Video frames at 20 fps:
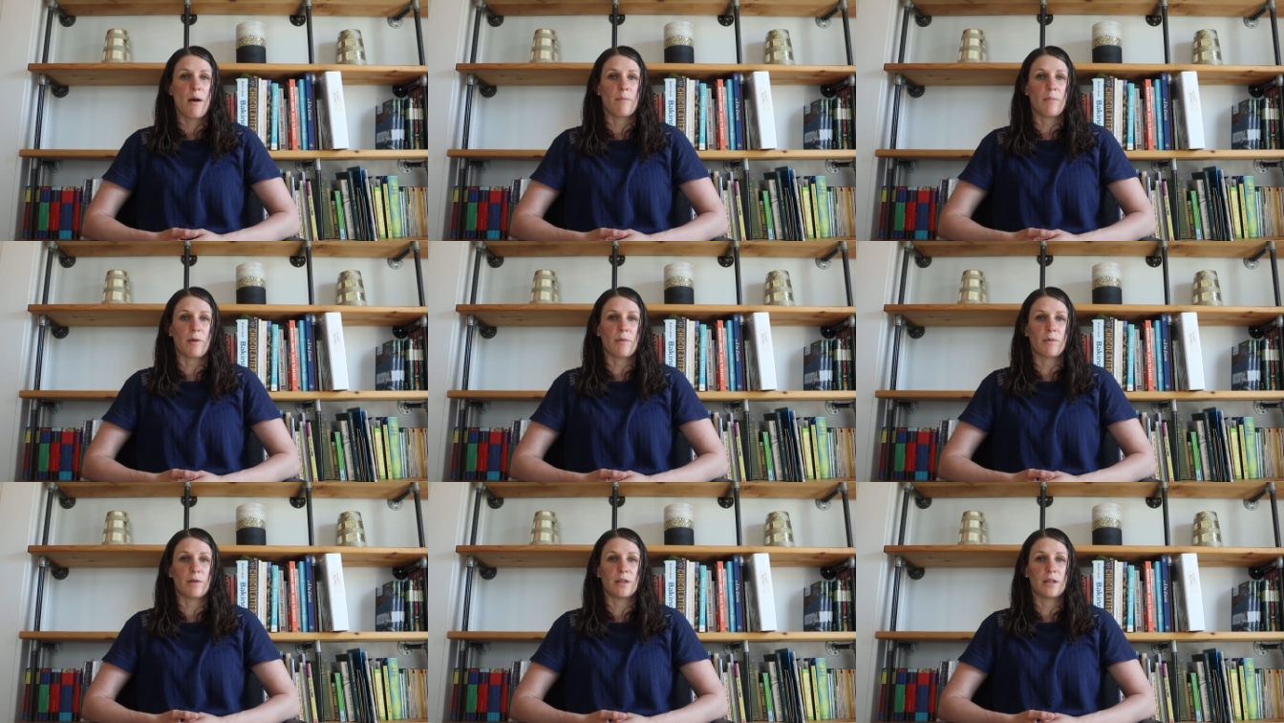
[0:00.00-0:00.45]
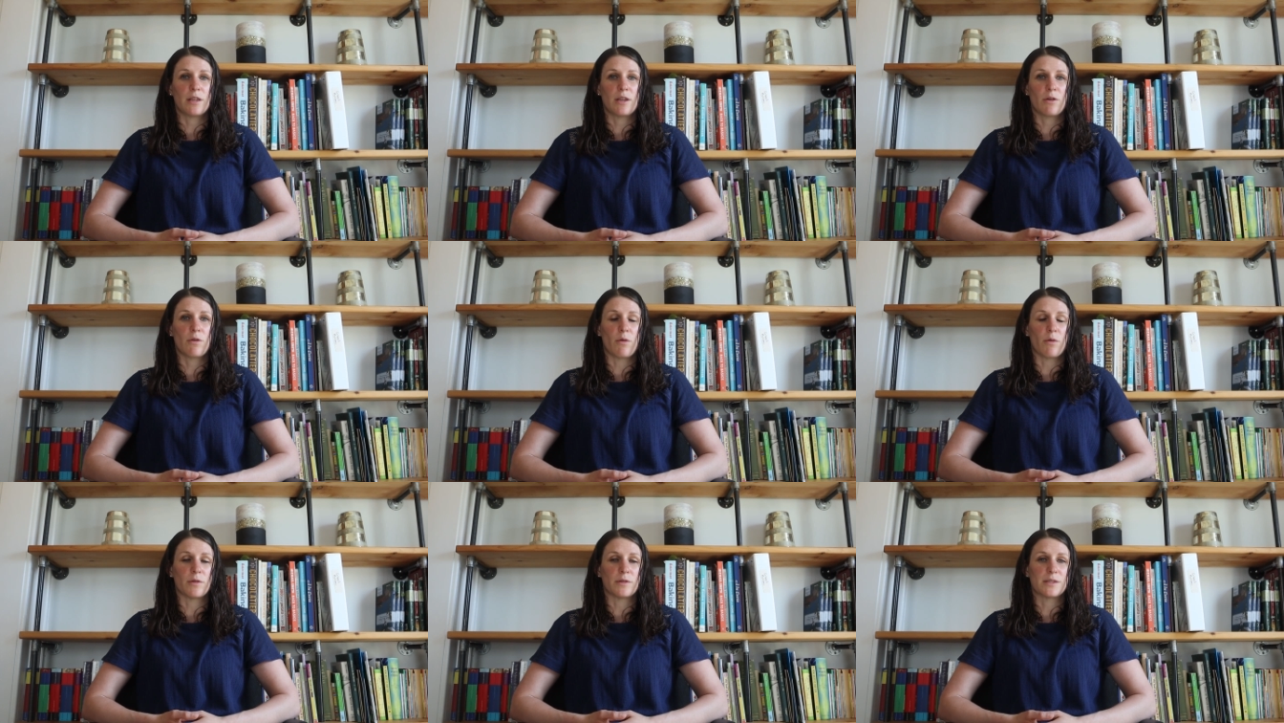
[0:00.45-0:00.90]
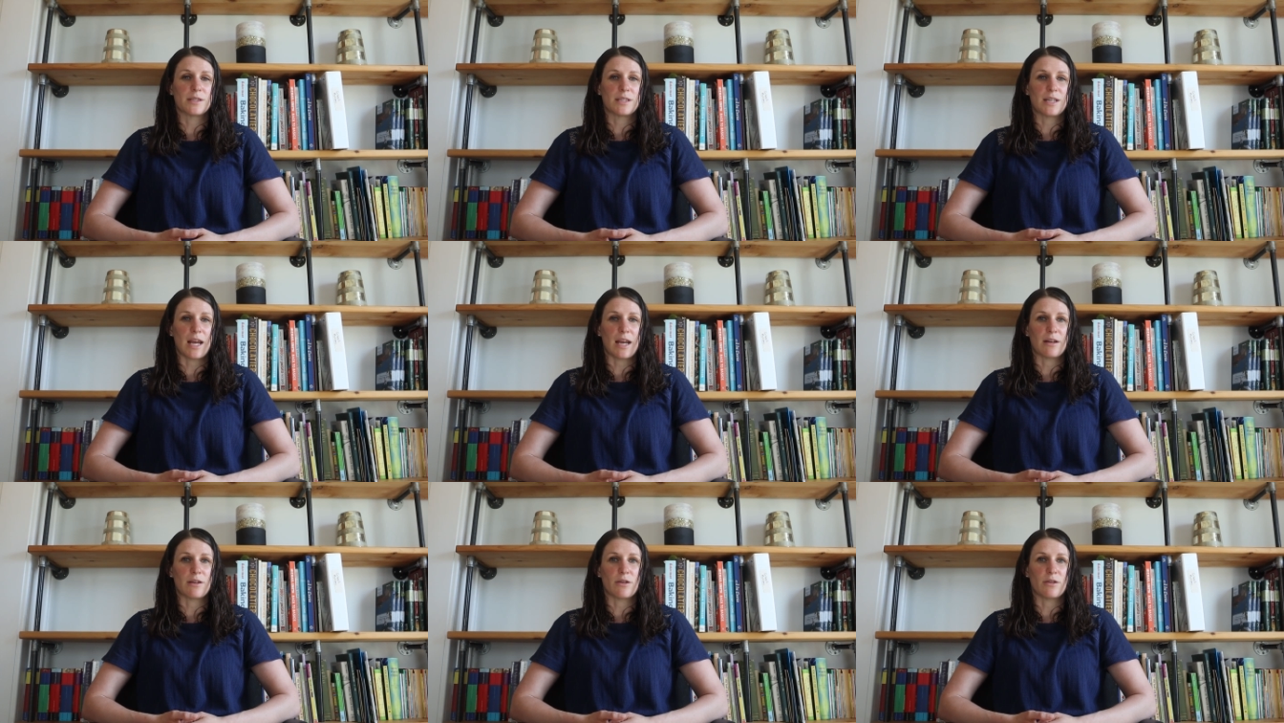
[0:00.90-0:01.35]
but really the gold
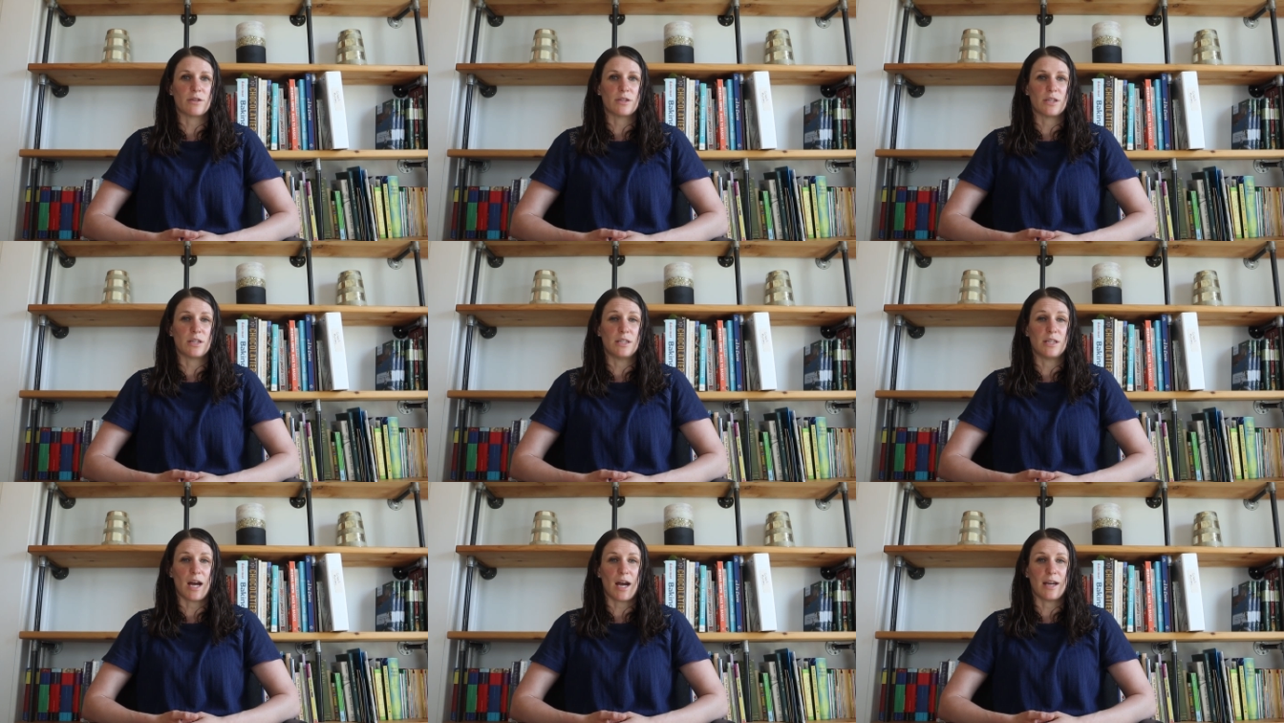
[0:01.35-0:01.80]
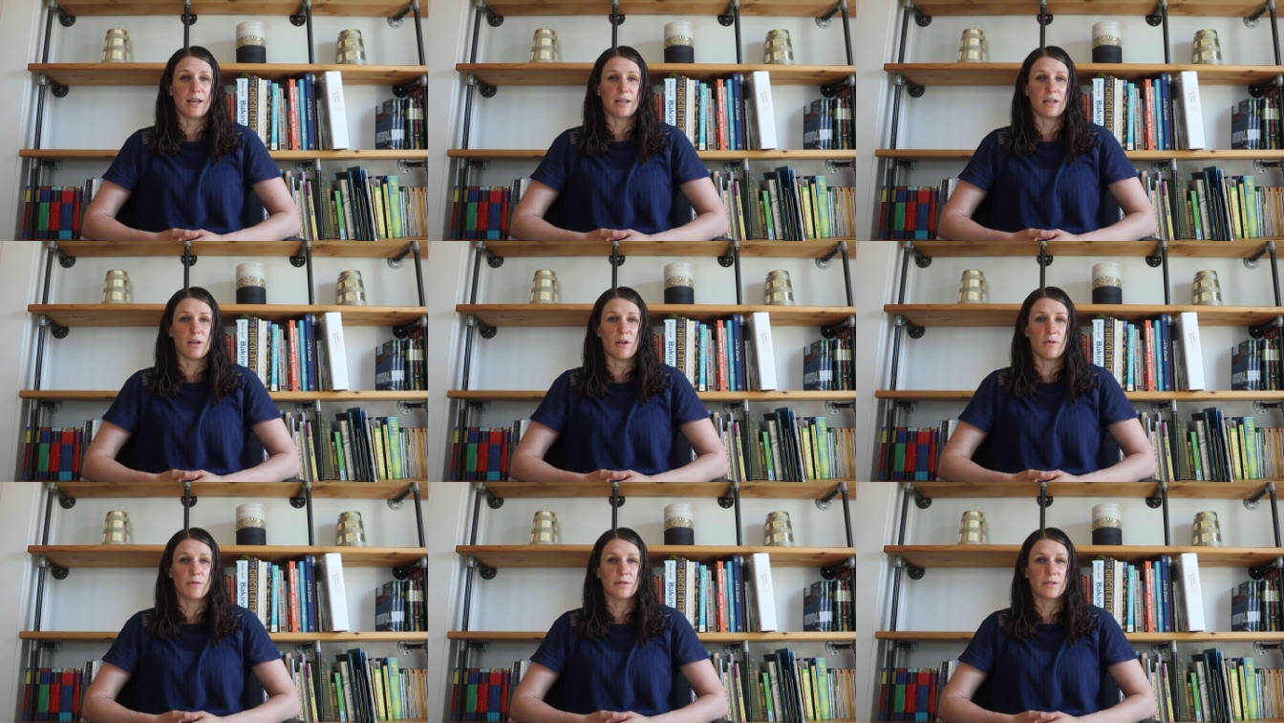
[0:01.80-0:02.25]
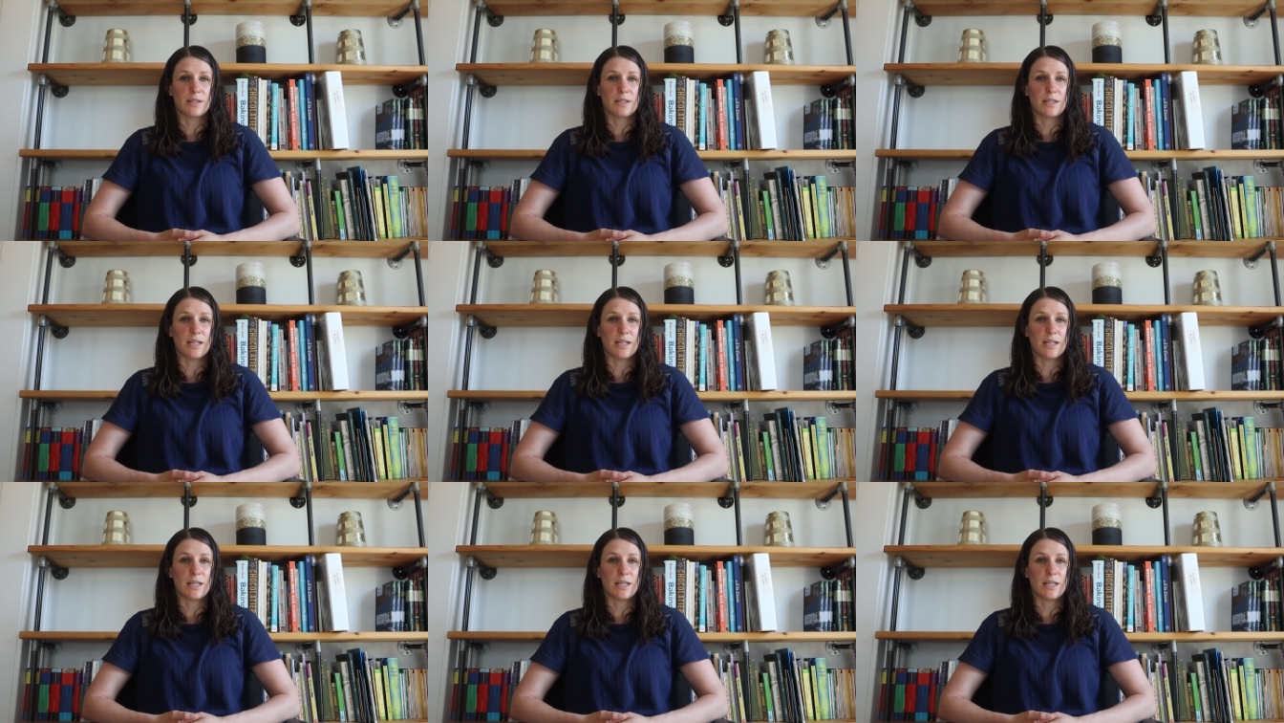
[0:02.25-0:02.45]
standard to diagnose